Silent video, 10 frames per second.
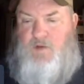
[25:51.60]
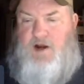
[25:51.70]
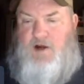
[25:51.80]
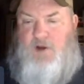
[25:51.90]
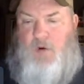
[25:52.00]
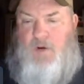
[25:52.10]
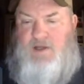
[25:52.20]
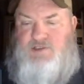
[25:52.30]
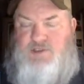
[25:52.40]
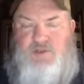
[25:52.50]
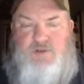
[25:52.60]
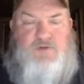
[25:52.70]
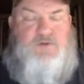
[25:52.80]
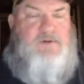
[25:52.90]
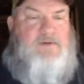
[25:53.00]
going
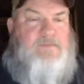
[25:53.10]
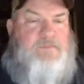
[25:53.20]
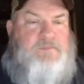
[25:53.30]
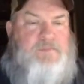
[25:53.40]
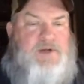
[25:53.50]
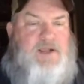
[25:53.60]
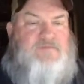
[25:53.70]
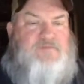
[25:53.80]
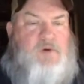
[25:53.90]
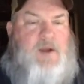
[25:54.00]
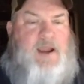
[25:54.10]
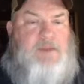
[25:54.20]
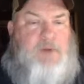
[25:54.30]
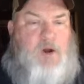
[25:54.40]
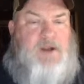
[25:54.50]
to put in for a
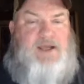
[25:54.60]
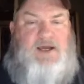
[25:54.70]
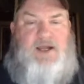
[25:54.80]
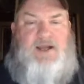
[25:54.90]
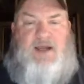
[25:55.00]
party hunt.